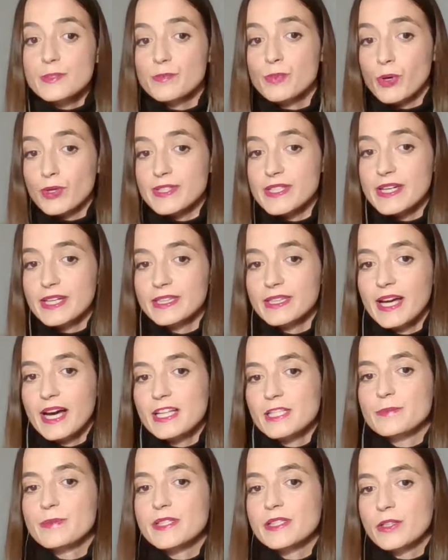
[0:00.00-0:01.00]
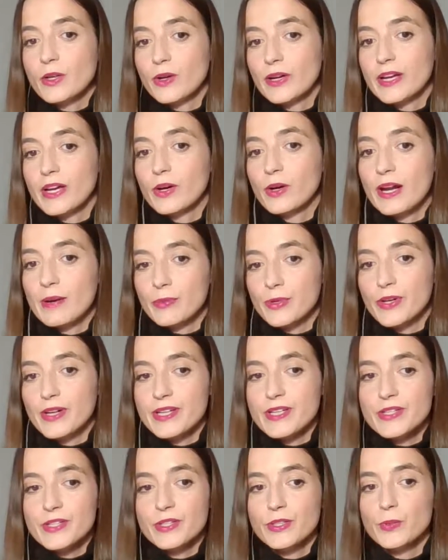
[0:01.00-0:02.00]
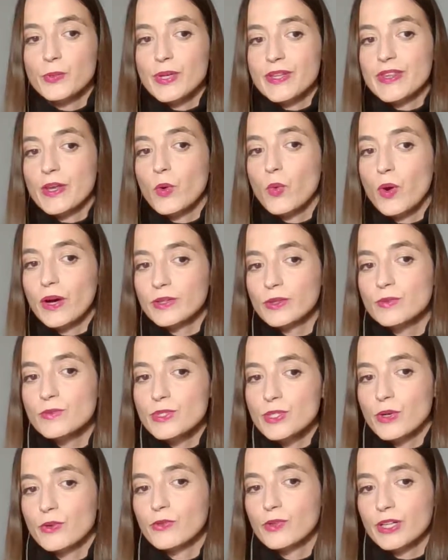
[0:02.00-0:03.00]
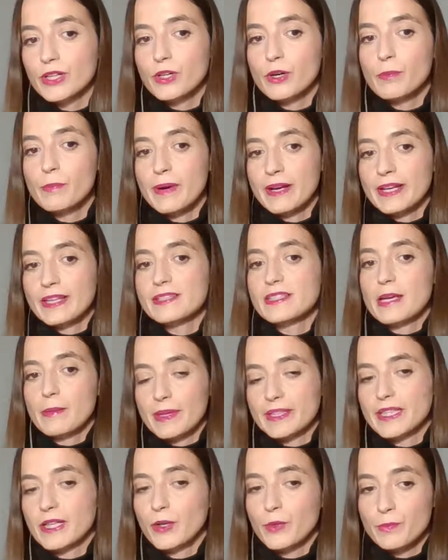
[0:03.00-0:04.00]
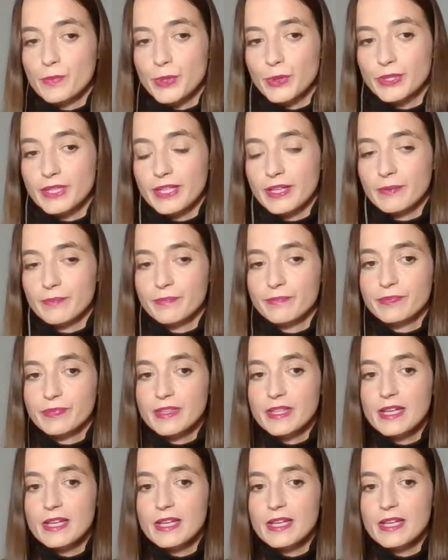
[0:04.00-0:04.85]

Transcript: This project has been done in collaboration with the quantum software company Zapata Computing.